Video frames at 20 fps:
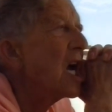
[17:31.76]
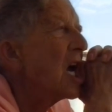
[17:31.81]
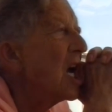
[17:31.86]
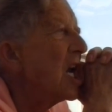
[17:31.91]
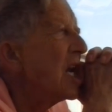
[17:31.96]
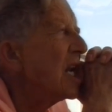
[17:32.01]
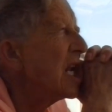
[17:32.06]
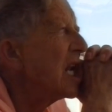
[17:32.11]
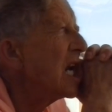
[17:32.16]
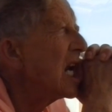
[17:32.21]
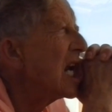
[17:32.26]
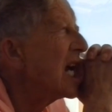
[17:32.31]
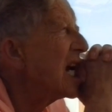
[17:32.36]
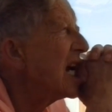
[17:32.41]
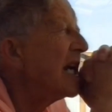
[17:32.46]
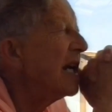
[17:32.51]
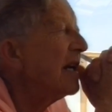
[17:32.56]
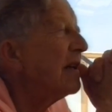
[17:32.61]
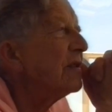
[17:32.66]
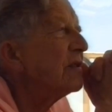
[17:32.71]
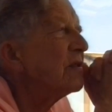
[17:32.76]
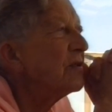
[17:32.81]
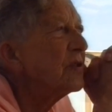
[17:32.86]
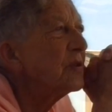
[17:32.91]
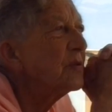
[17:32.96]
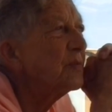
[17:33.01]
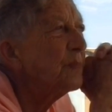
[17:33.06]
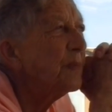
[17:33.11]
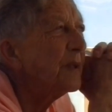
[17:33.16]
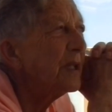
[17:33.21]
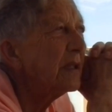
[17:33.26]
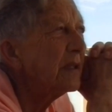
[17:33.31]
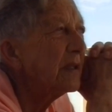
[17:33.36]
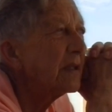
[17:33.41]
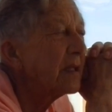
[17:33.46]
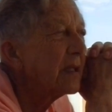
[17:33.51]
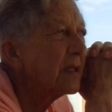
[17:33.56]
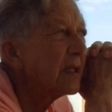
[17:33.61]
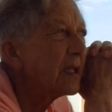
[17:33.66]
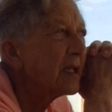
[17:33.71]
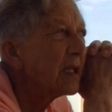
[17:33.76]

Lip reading: and the lighthouse was built